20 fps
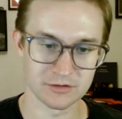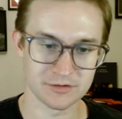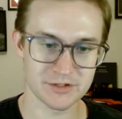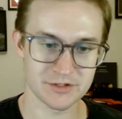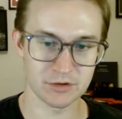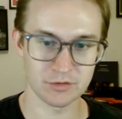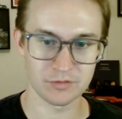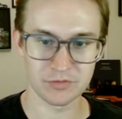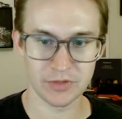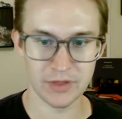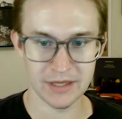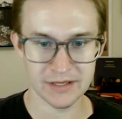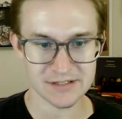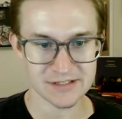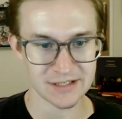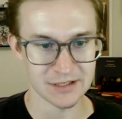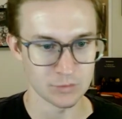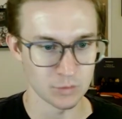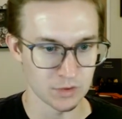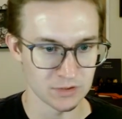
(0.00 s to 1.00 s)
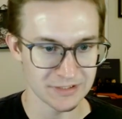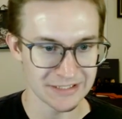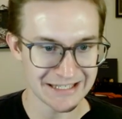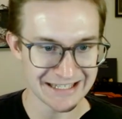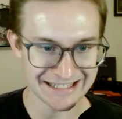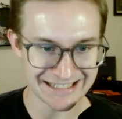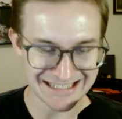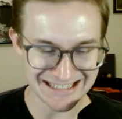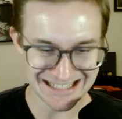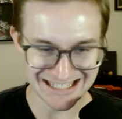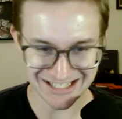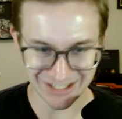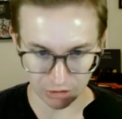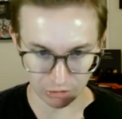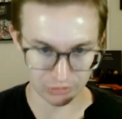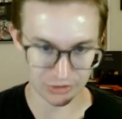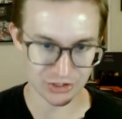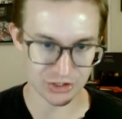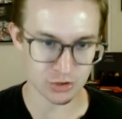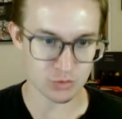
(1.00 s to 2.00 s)
Certain things can really
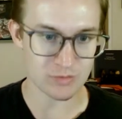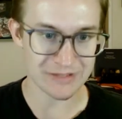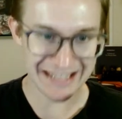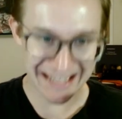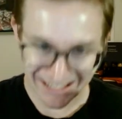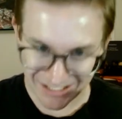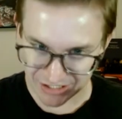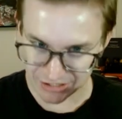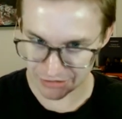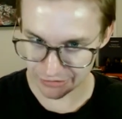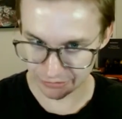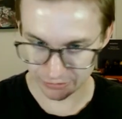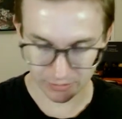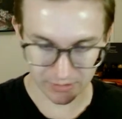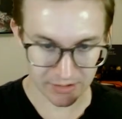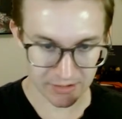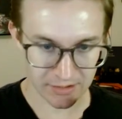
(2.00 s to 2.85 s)
start to get to you.